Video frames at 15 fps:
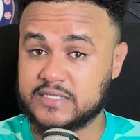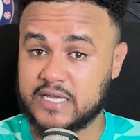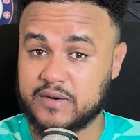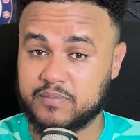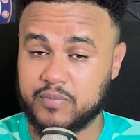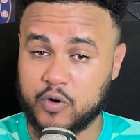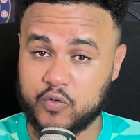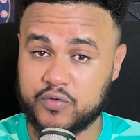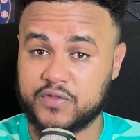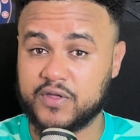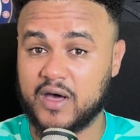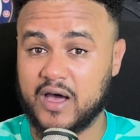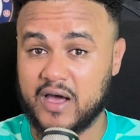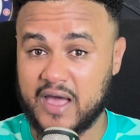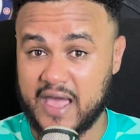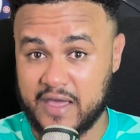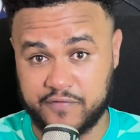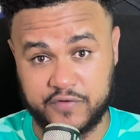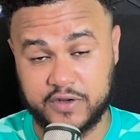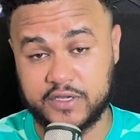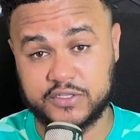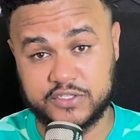that both are
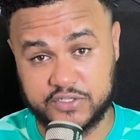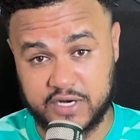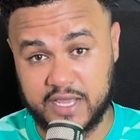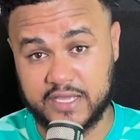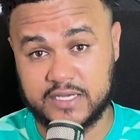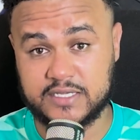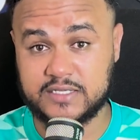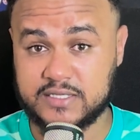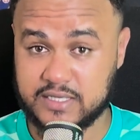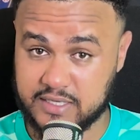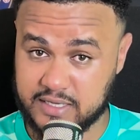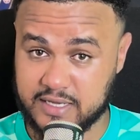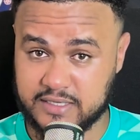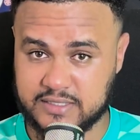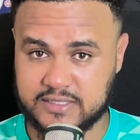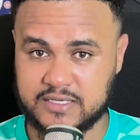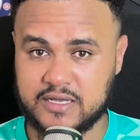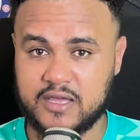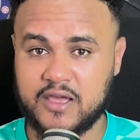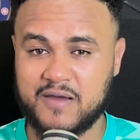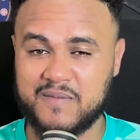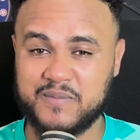African strikers. Yes,
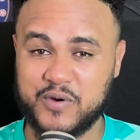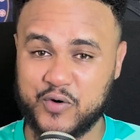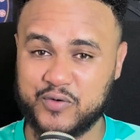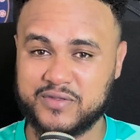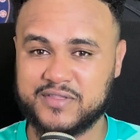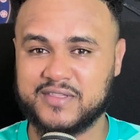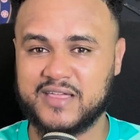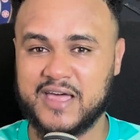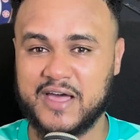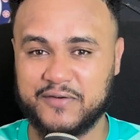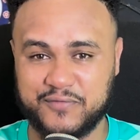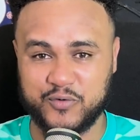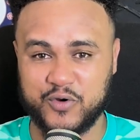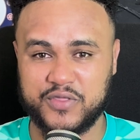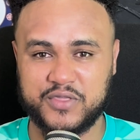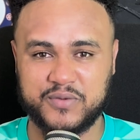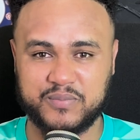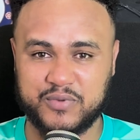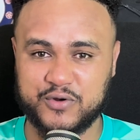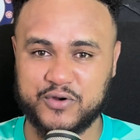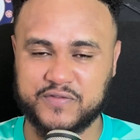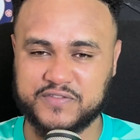both have won the
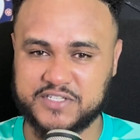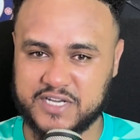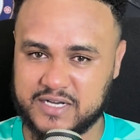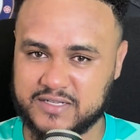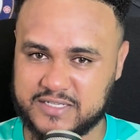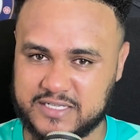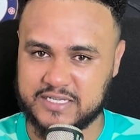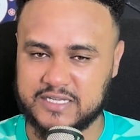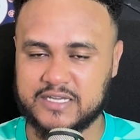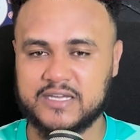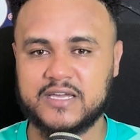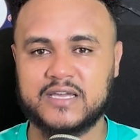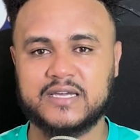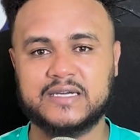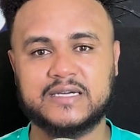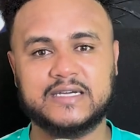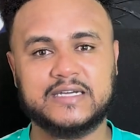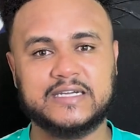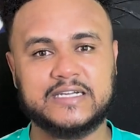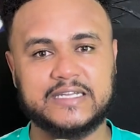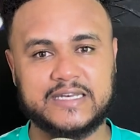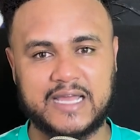blue of Chelsea.
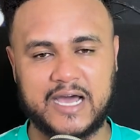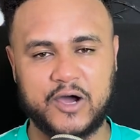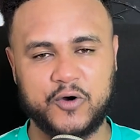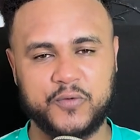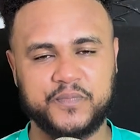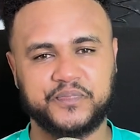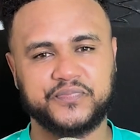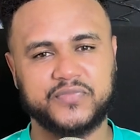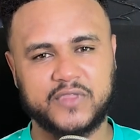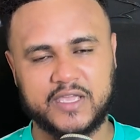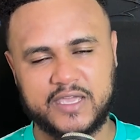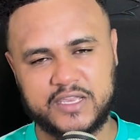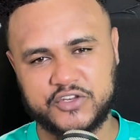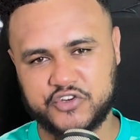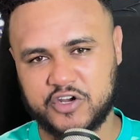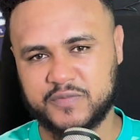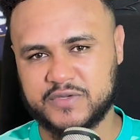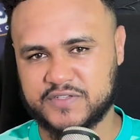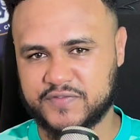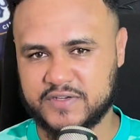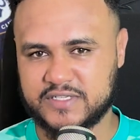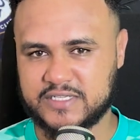Now, in Drogba's
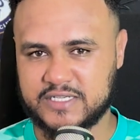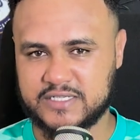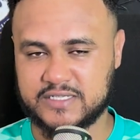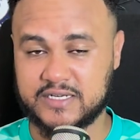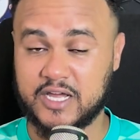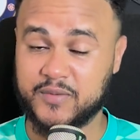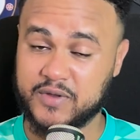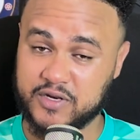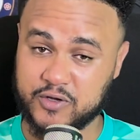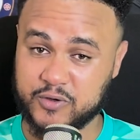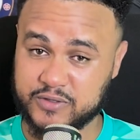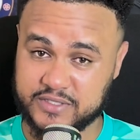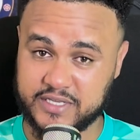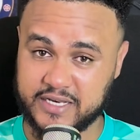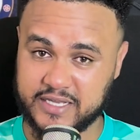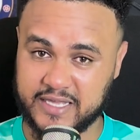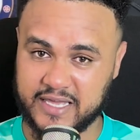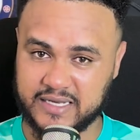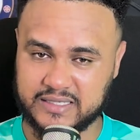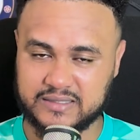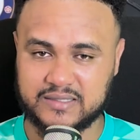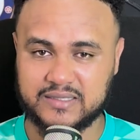first season, how many goals did he get?